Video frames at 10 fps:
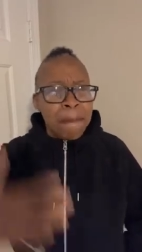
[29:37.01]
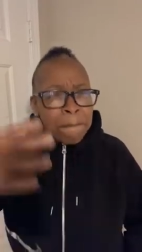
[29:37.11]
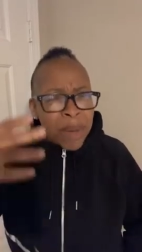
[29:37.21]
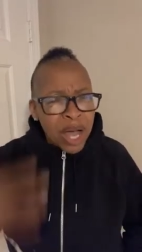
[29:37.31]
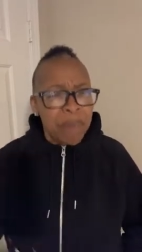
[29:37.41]

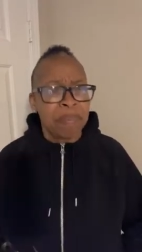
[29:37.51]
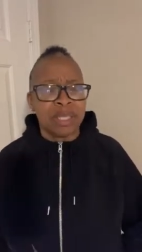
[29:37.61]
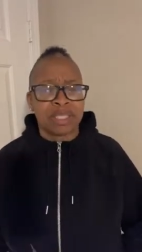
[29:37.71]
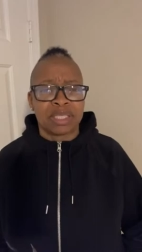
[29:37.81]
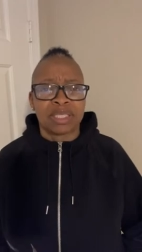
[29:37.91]

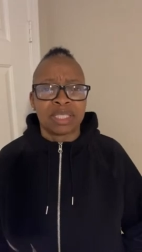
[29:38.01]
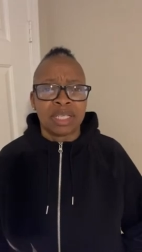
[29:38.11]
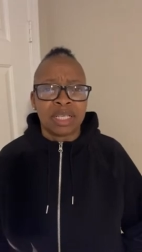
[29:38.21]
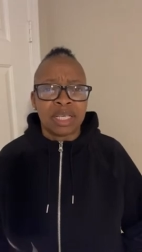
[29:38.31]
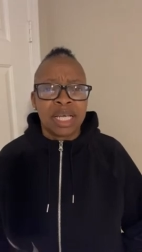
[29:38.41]
purpose,
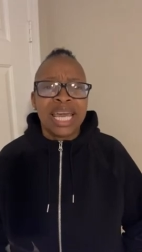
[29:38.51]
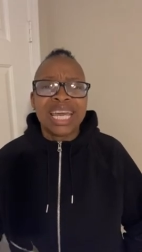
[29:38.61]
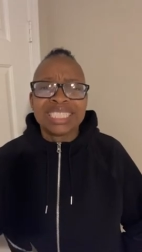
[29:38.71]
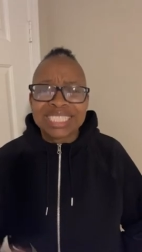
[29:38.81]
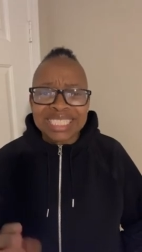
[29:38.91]

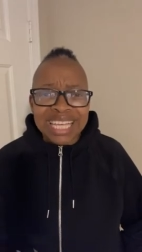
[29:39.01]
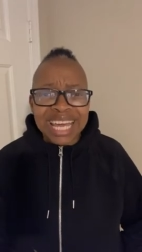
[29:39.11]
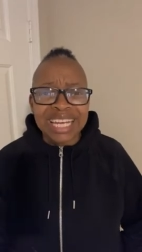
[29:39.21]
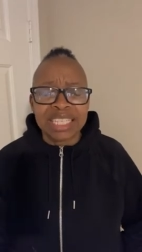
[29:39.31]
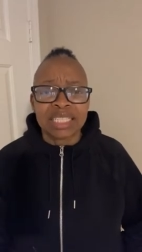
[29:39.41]

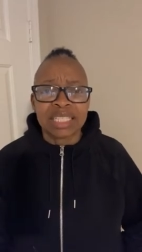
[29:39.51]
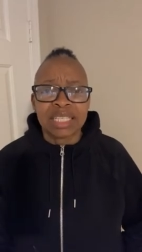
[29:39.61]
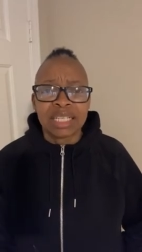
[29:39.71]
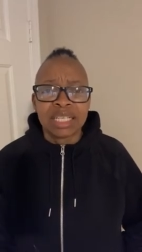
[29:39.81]
intent,